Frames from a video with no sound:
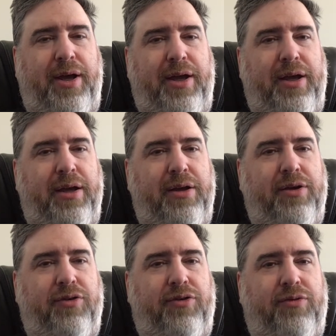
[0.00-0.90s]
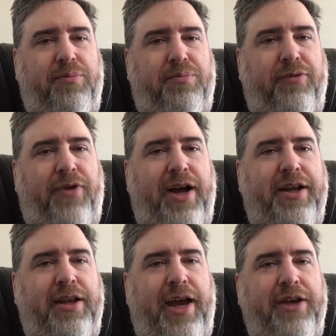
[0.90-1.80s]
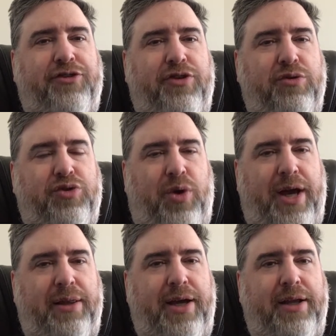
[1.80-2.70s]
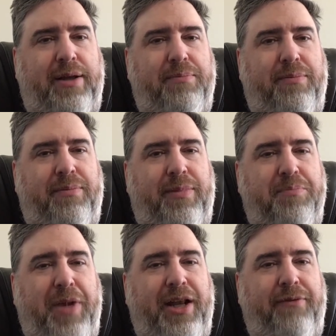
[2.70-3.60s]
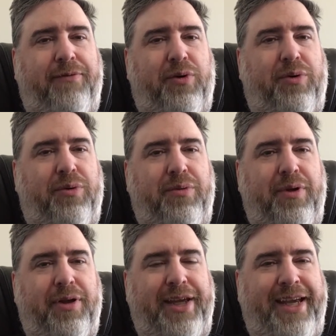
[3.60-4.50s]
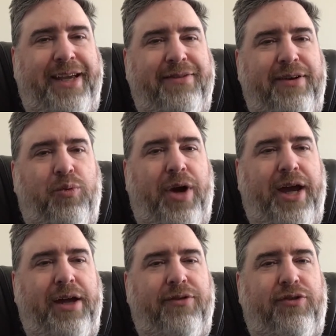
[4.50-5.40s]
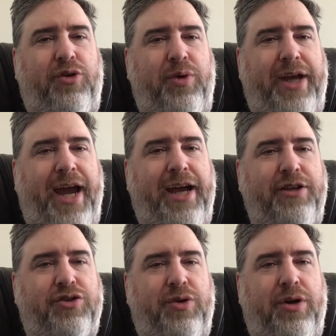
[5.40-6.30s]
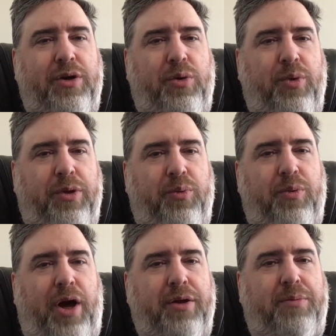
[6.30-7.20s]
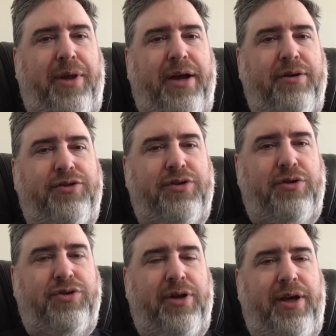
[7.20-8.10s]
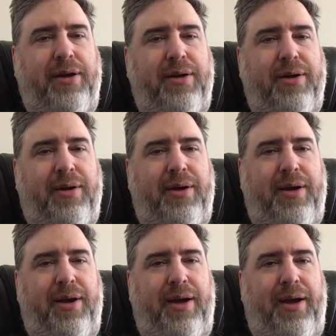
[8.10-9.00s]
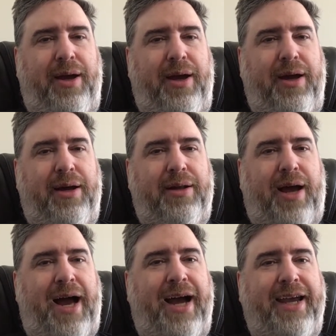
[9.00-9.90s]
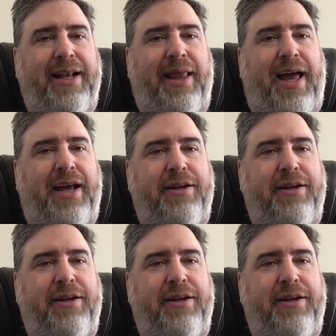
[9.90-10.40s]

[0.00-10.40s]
is providing a social outlet and meaningful, easy ways to engage with other players socially. And I get a lot of